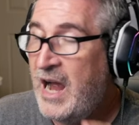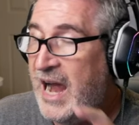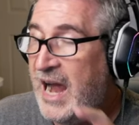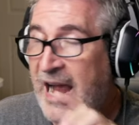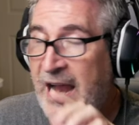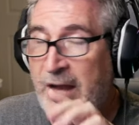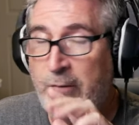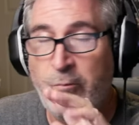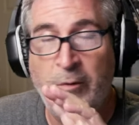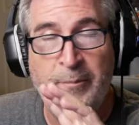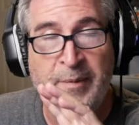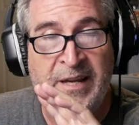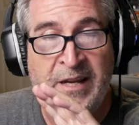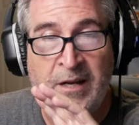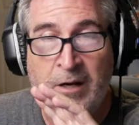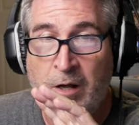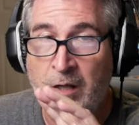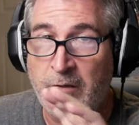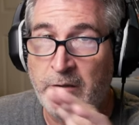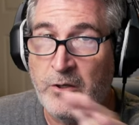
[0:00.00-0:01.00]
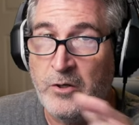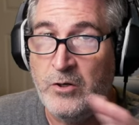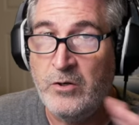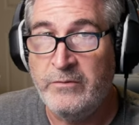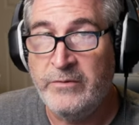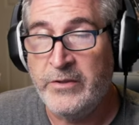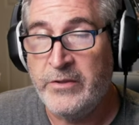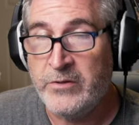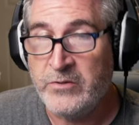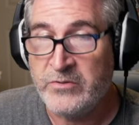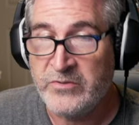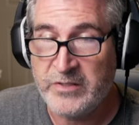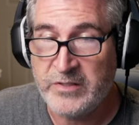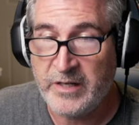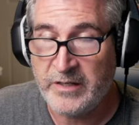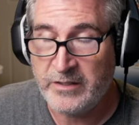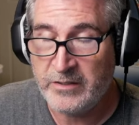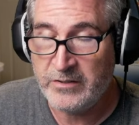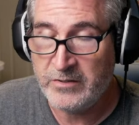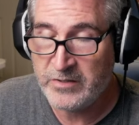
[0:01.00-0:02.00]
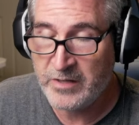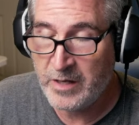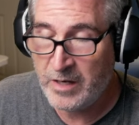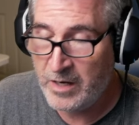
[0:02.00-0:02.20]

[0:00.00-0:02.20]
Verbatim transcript: I will be all over those suckers.